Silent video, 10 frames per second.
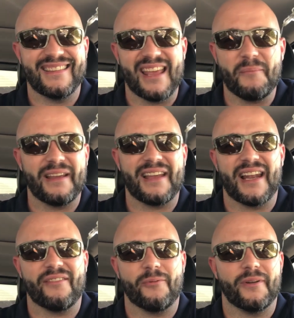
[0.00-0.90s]
they might
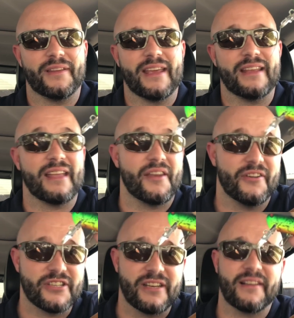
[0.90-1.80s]
not even want to take the
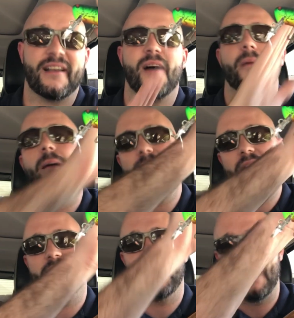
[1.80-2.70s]
energy to come up
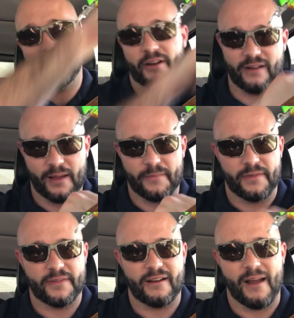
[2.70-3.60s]
to the top to grab
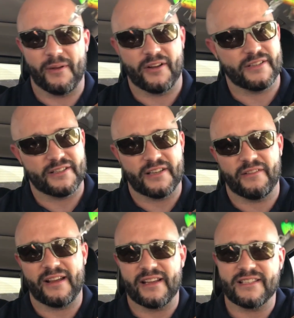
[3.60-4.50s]
it, because it's
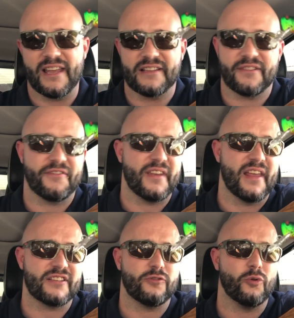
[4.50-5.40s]
like I said, it's a
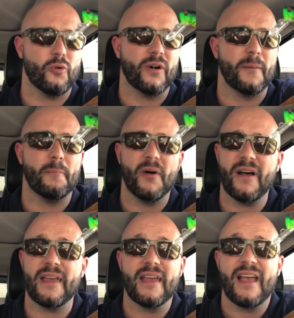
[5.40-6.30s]
finesse lure.
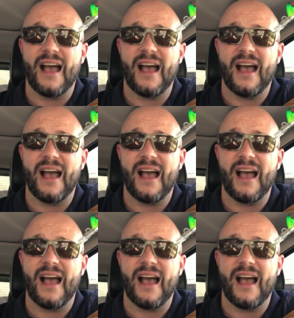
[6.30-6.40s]
But